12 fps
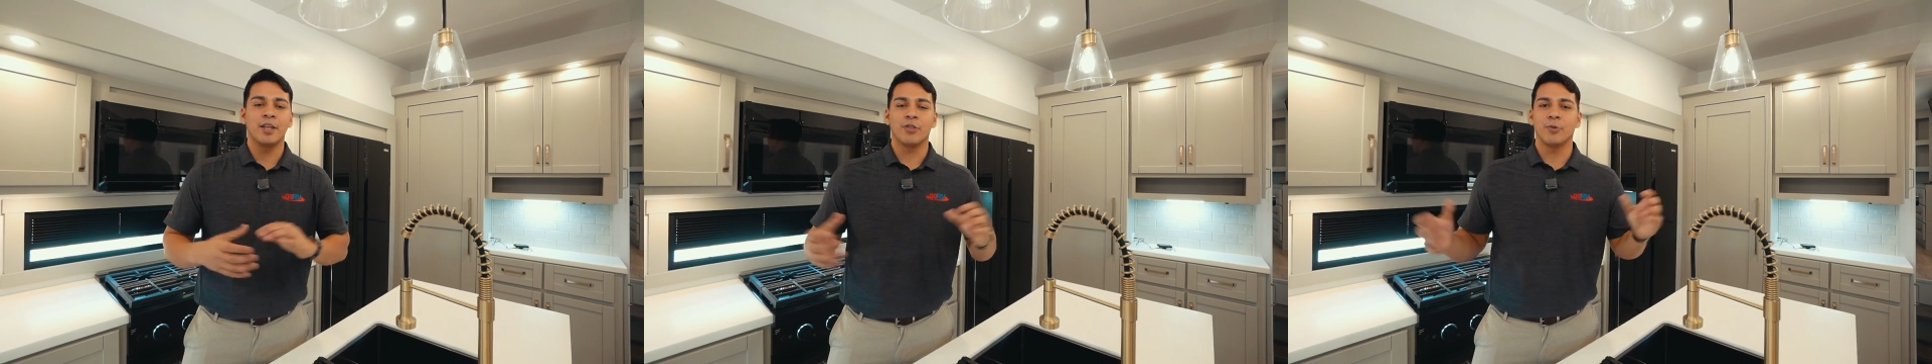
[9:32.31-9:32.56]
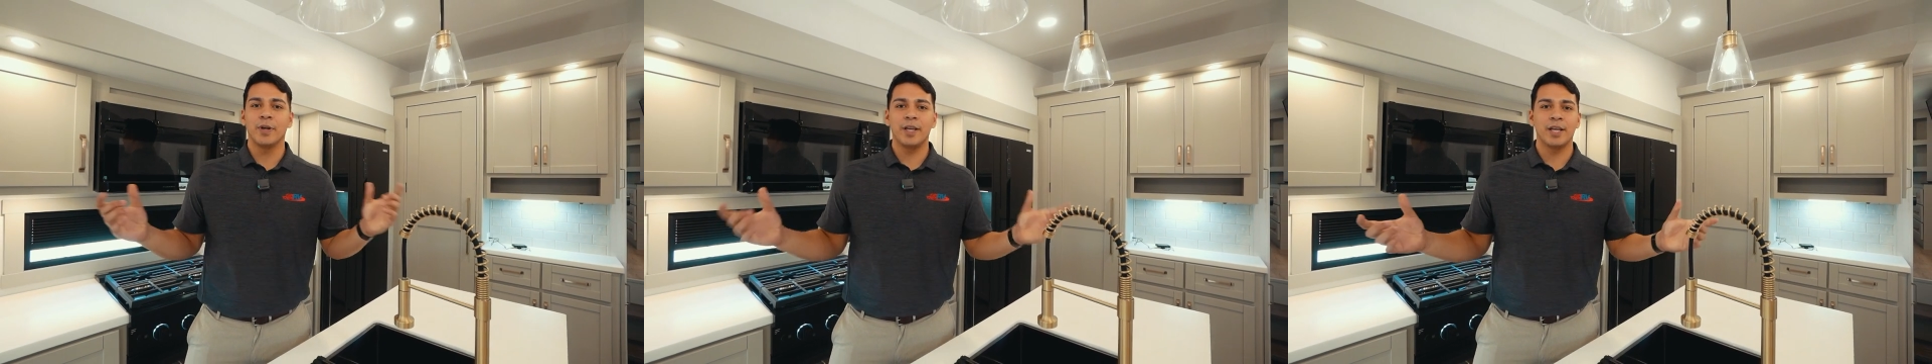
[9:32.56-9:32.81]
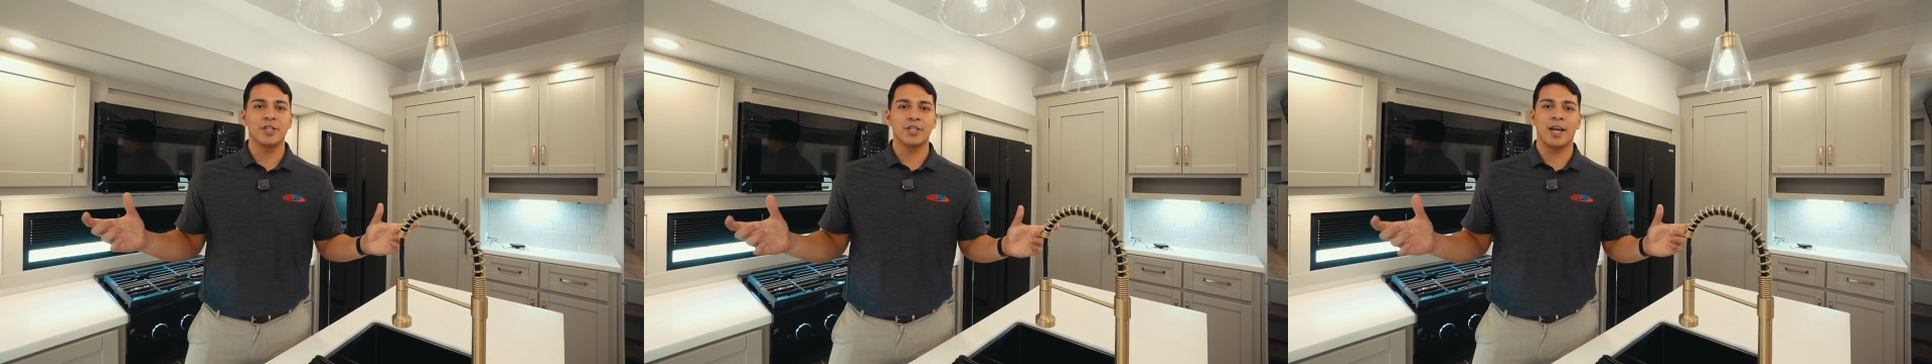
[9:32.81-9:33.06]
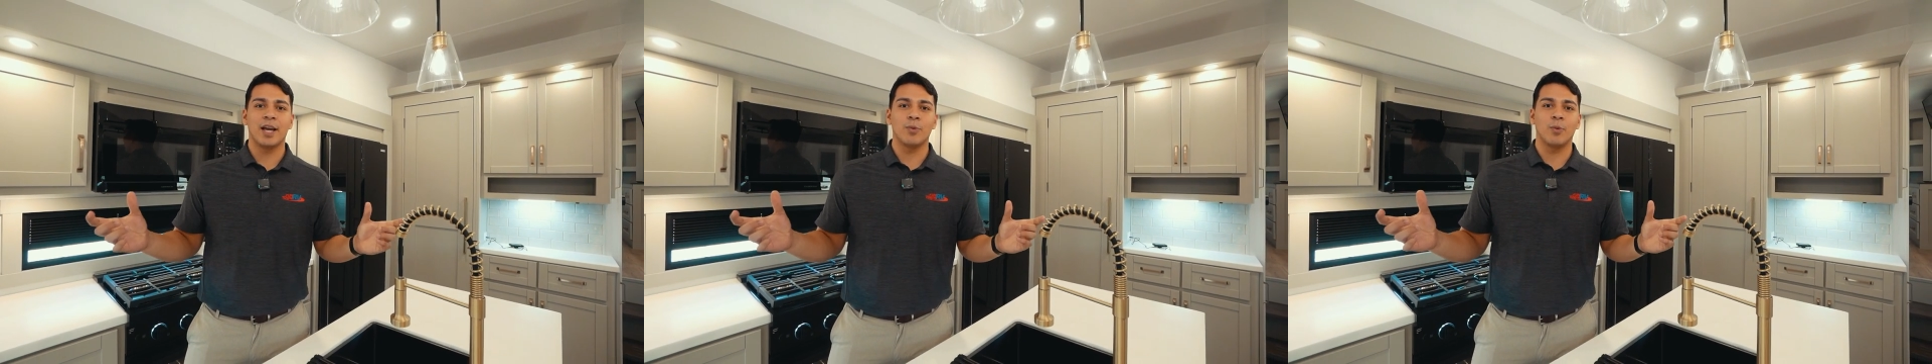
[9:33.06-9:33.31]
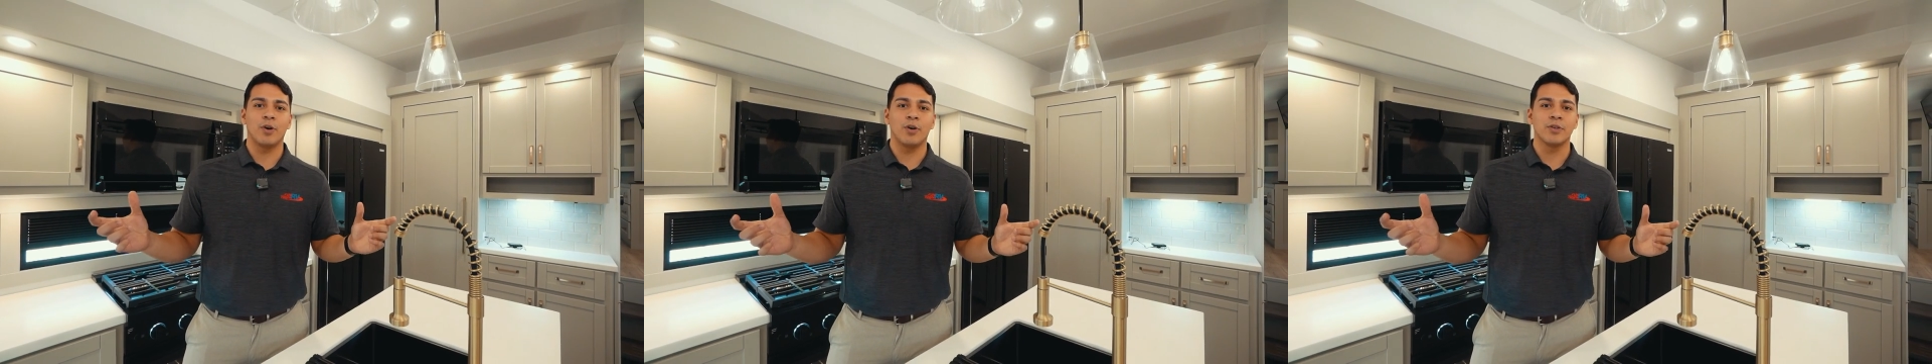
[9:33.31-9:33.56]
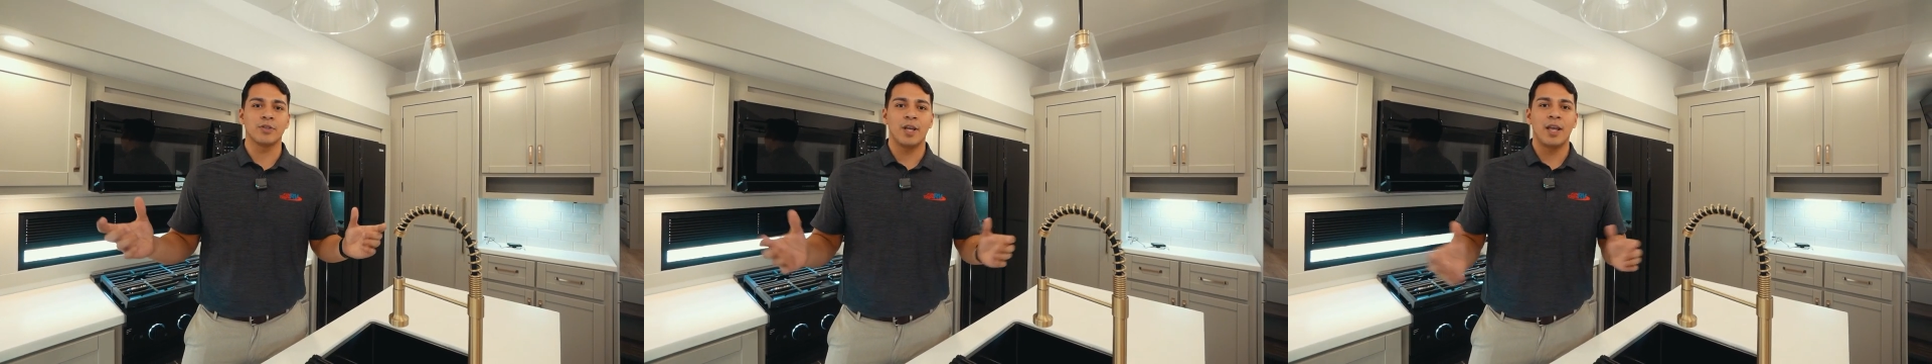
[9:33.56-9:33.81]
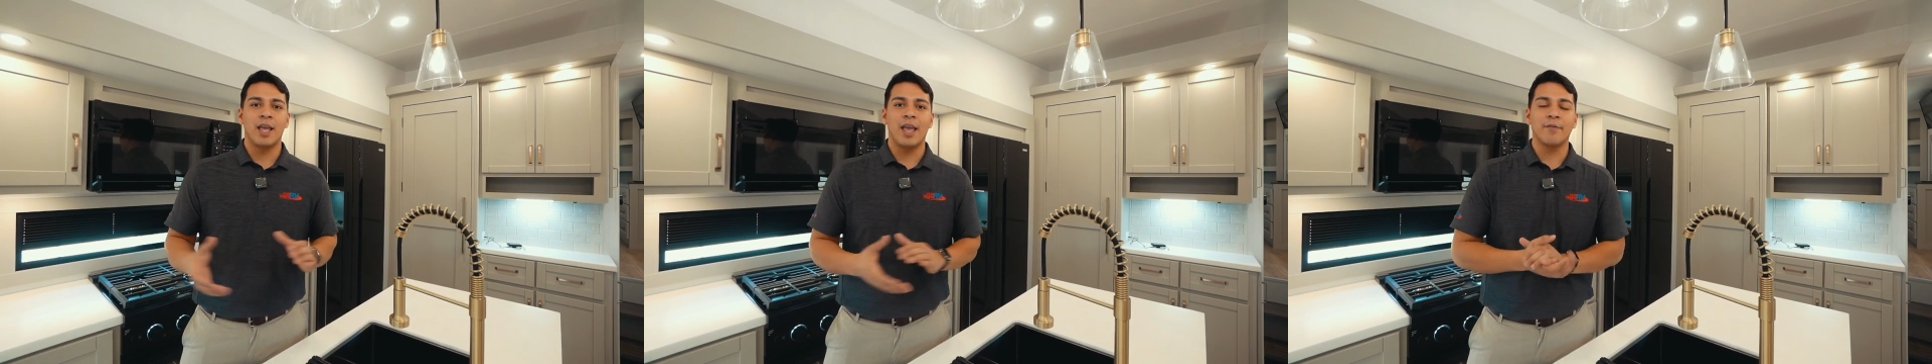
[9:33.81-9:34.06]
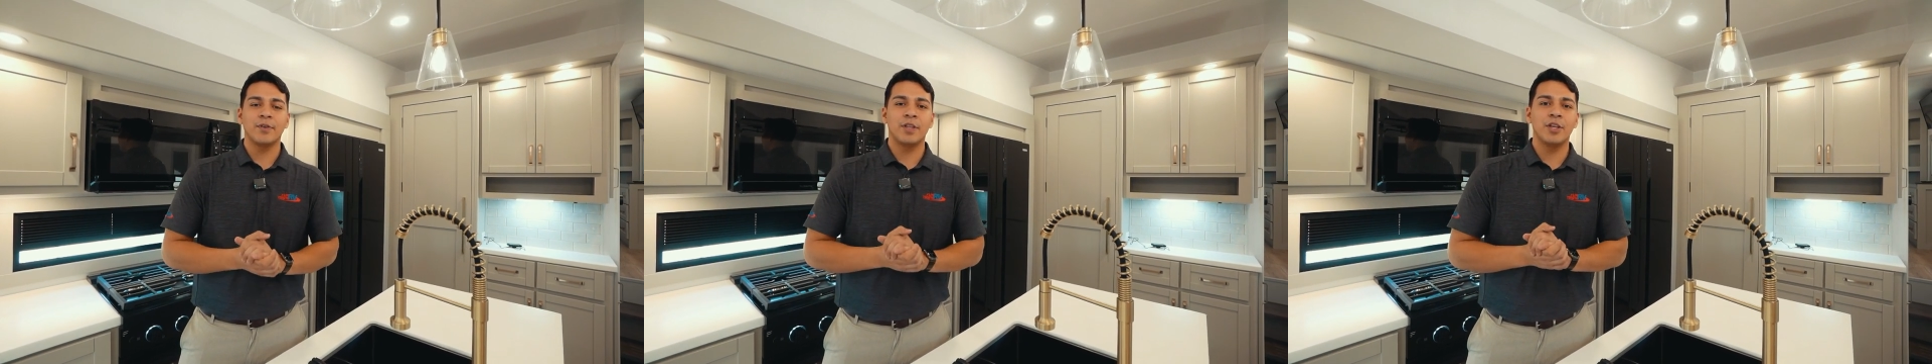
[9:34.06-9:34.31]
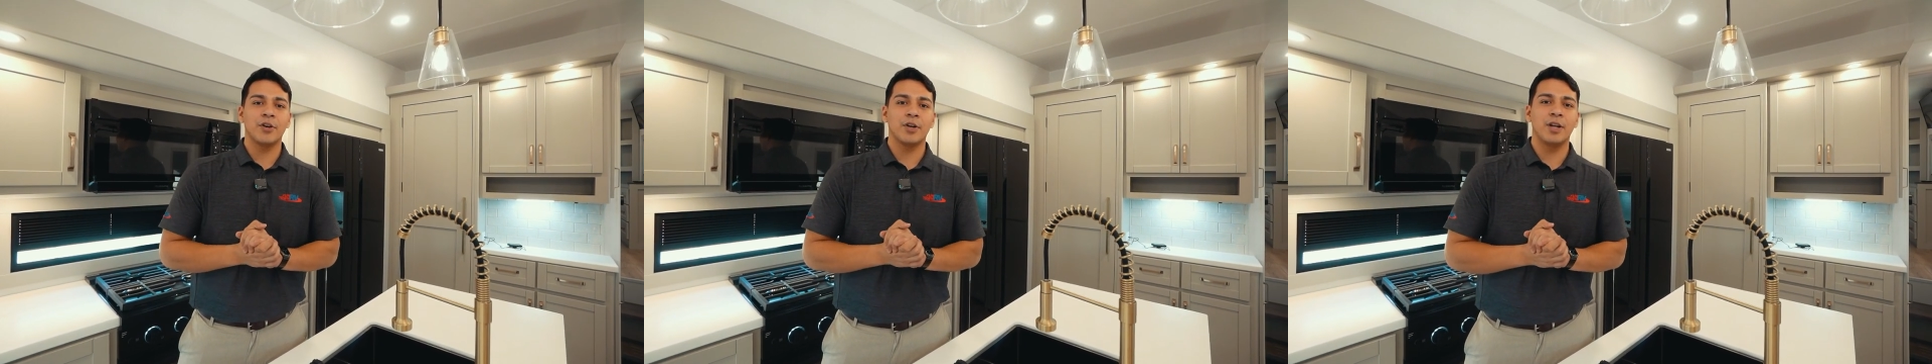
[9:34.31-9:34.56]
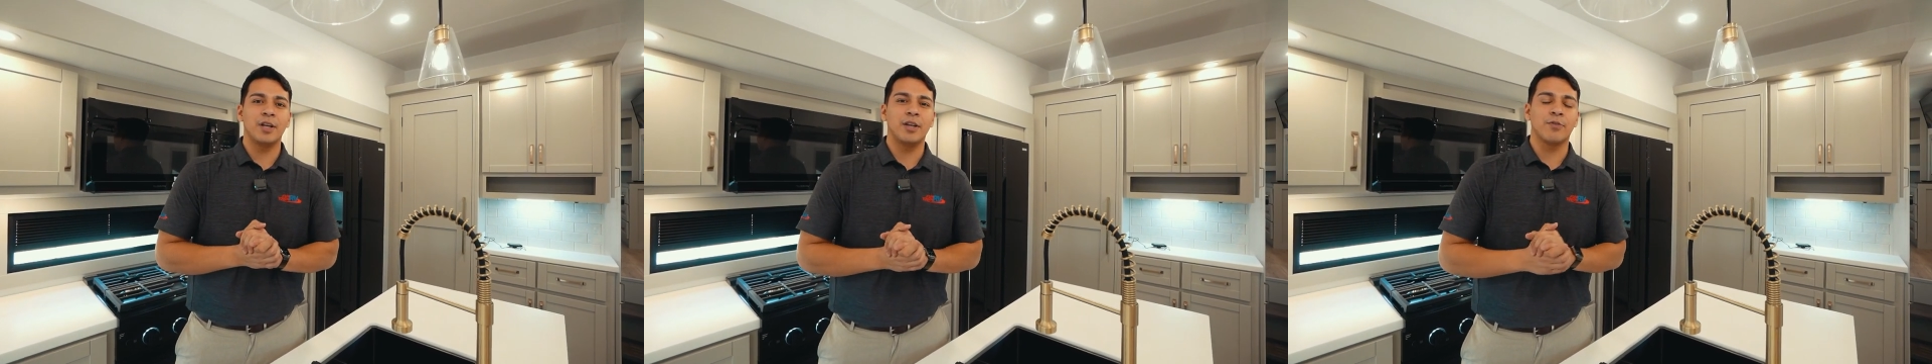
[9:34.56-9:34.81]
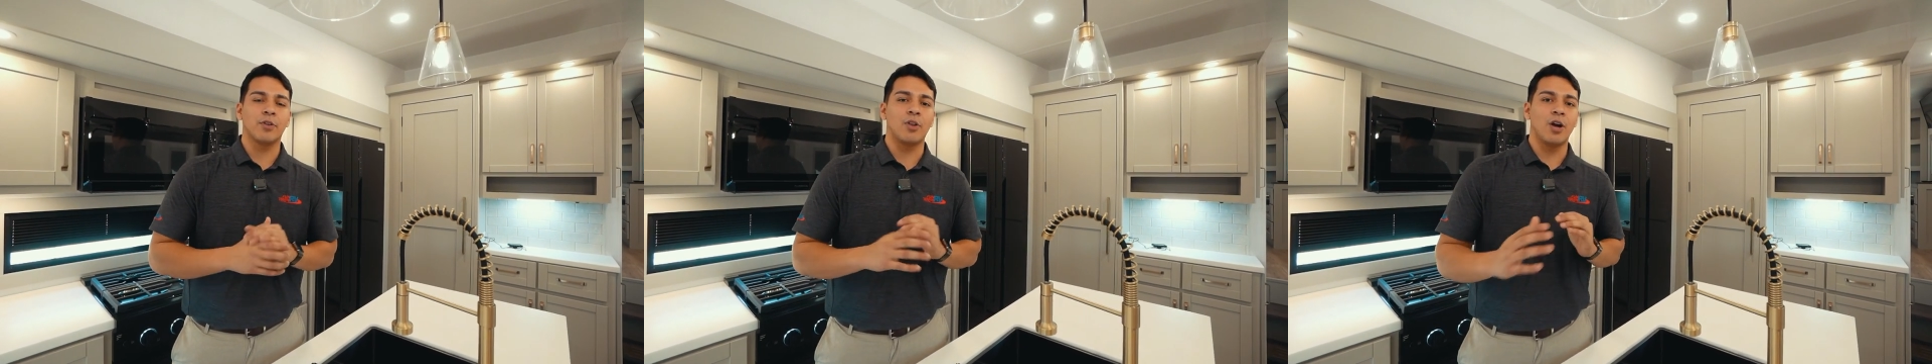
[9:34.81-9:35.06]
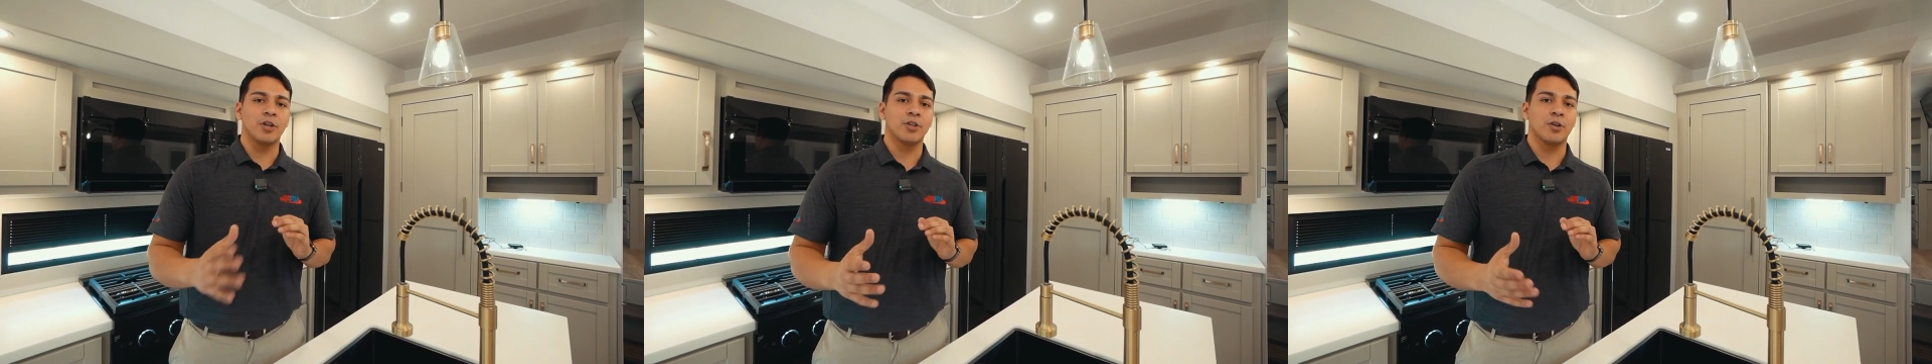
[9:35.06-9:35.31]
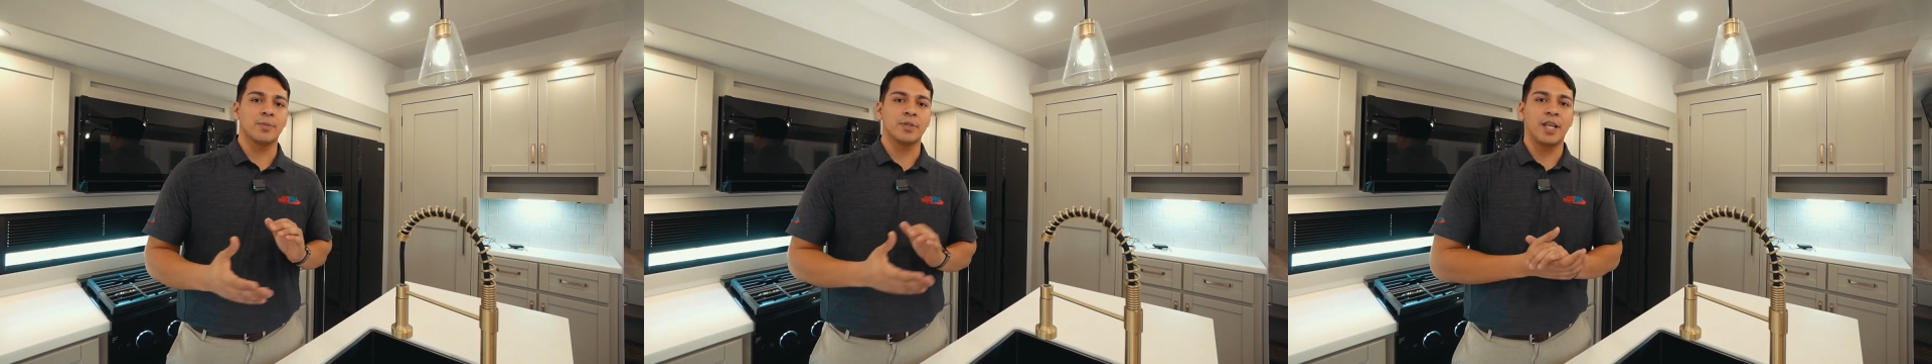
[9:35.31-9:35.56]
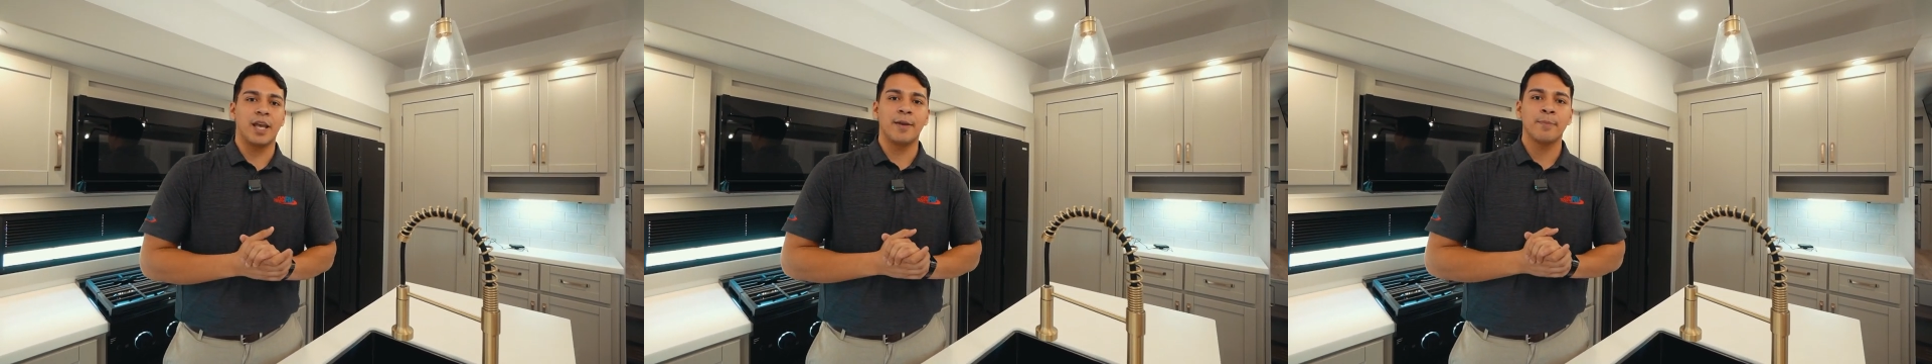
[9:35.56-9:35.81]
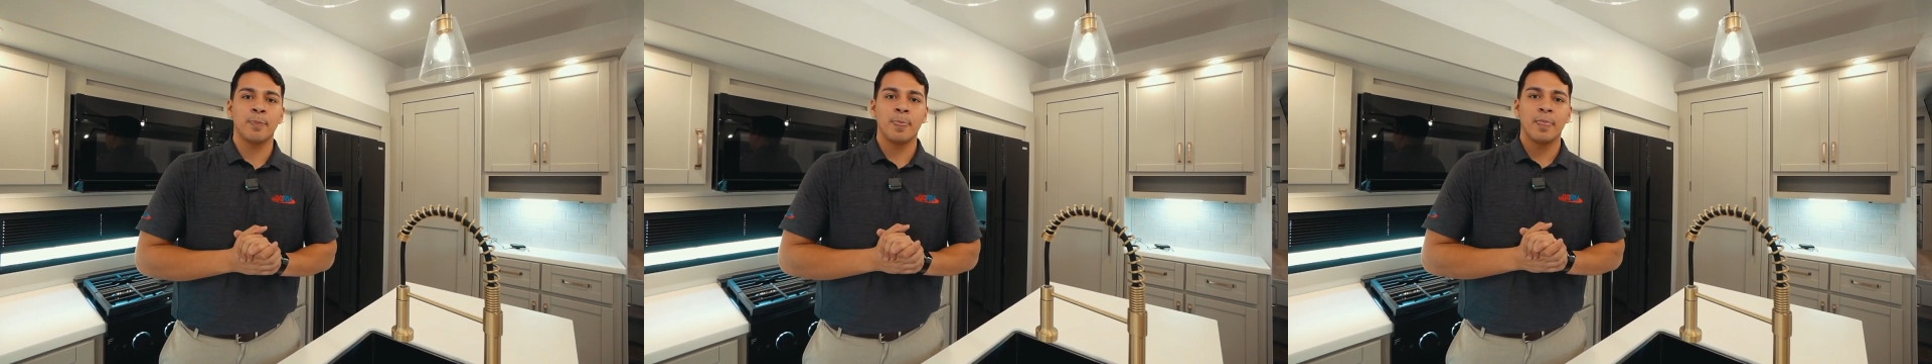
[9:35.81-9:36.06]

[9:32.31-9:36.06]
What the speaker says: 3-inch sidewalls, everything you're gonna need for long-term stay.